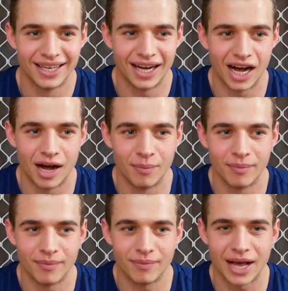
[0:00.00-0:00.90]

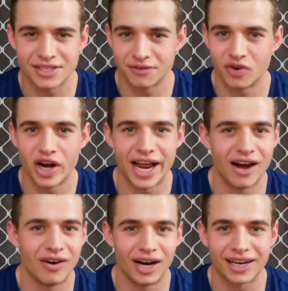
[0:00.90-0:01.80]
as of right
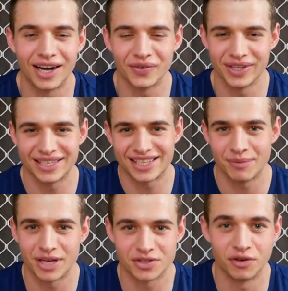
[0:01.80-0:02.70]
now, I can't really see
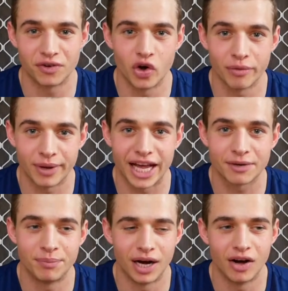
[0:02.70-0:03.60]
myself going back,
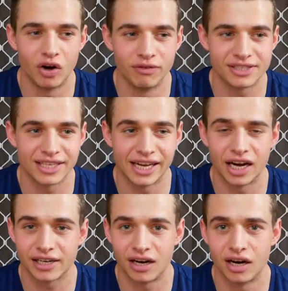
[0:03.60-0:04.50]
but obviously
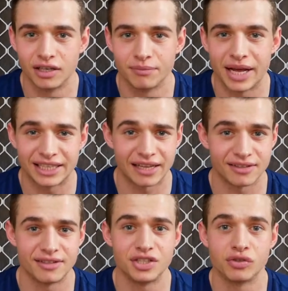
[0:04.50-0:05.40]
I can't make that
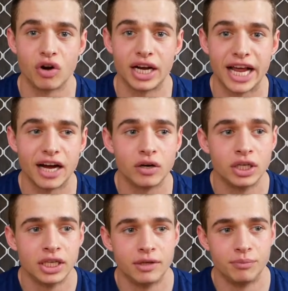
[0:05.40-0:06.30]
decision right now,
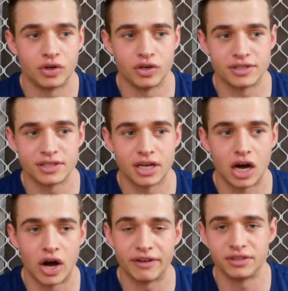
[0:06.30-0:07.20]
because
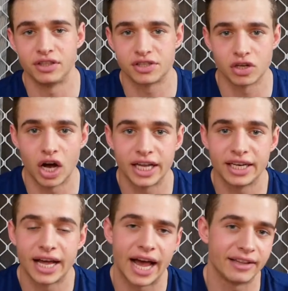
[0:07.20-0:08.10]
I'll have to decide
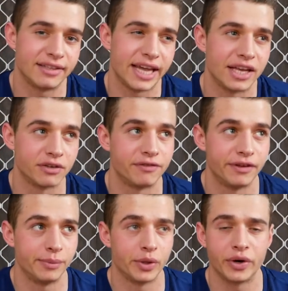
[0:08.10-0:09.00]
at the end of
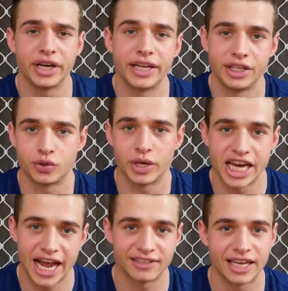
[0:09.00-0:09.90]
February in
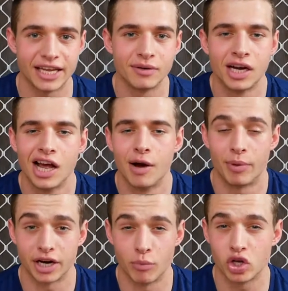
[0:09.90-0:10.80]
2018.
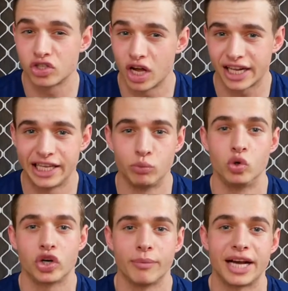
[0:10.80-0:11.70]
But I most likely
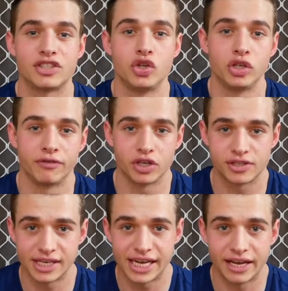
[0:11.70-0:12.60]
will go back to
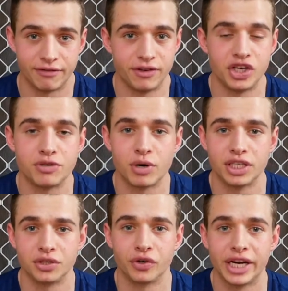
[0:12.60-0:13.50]
university and finish my
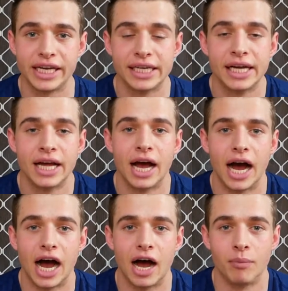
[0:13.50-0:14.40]
degree.
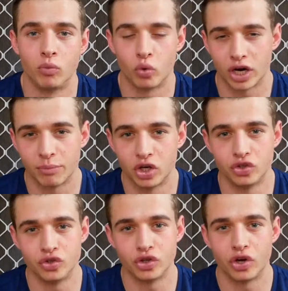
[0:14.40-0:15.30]
What I'm going to
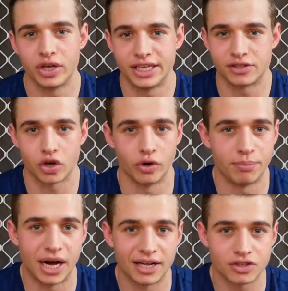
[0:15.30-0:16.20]
do though is go
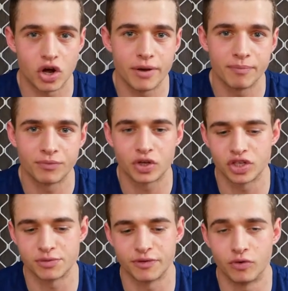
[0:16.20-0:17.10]
part-time,
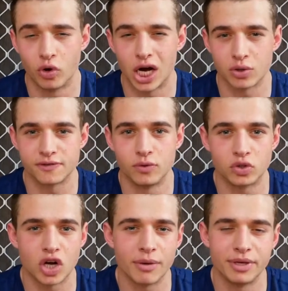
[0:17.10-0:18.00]
because before I was
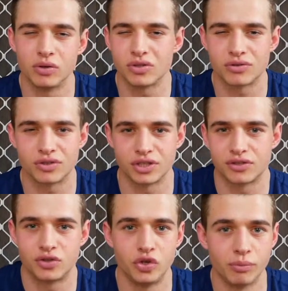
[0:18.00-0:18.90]
full-time and it was
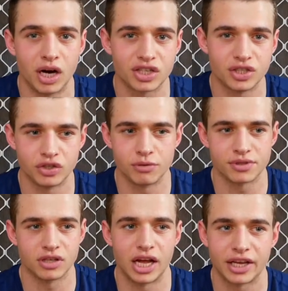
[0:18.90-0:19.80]
just too much in terms
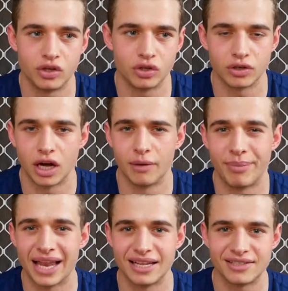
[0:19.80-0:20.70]
of like
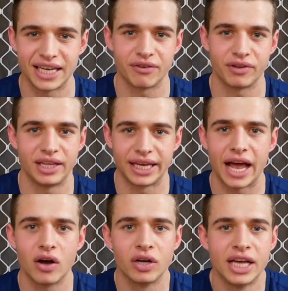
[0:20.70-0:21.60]
balancing everything
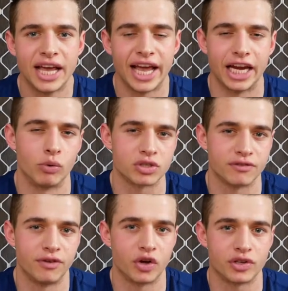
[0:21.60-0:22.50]
out, and I
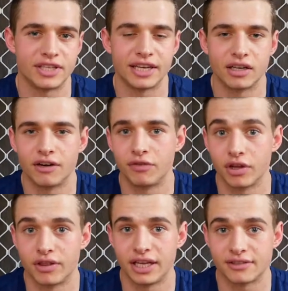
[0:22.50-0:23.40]
wasn't focusing enough on
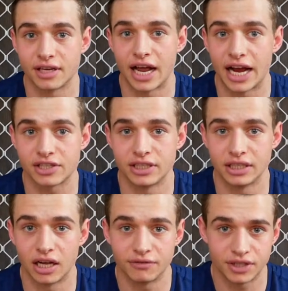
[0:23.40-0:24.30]
the things that I actually
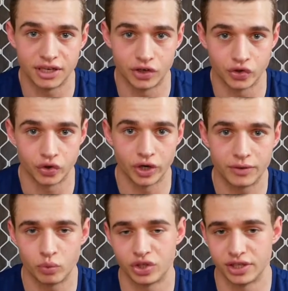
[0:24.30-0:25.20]
loved and enjoyed,
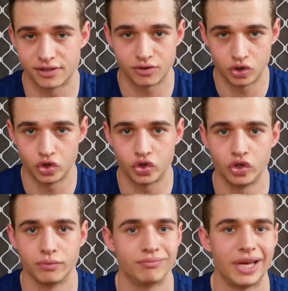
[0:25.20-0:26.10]
which is
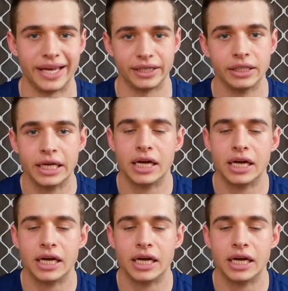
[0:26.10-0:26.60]
YouTube and